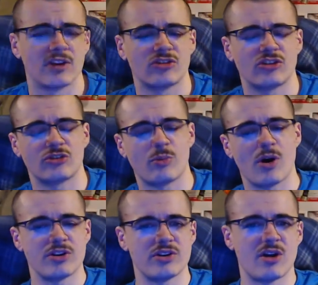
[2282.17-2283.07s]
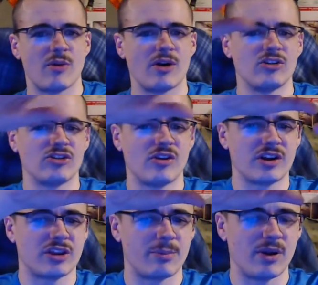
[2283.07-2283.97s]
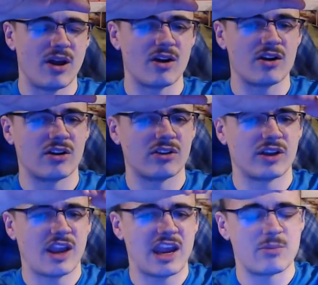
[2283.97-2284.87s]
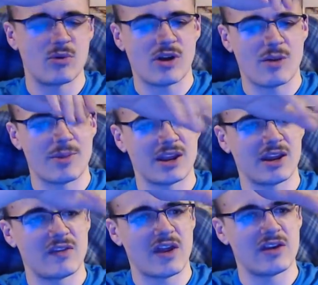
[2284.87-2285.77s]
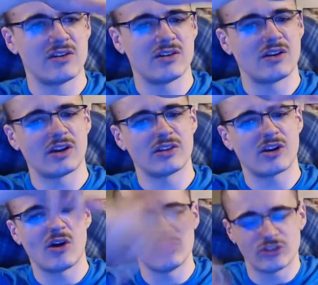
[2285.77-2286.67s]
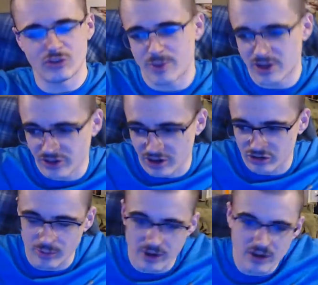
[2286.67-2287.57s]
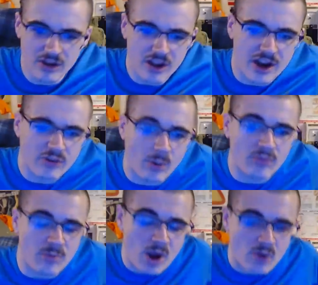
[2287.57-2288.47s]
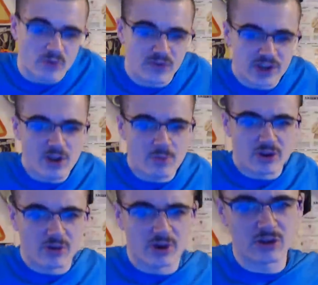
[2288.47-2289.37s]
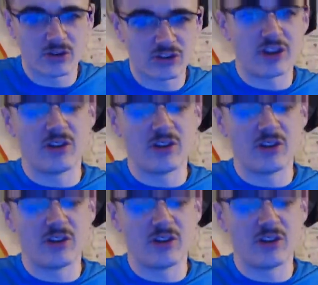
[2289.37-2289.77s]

It's just one, you know, where it's like the plug, the cable coming, and then like the console bit attached to it. I had one for my old VW I used to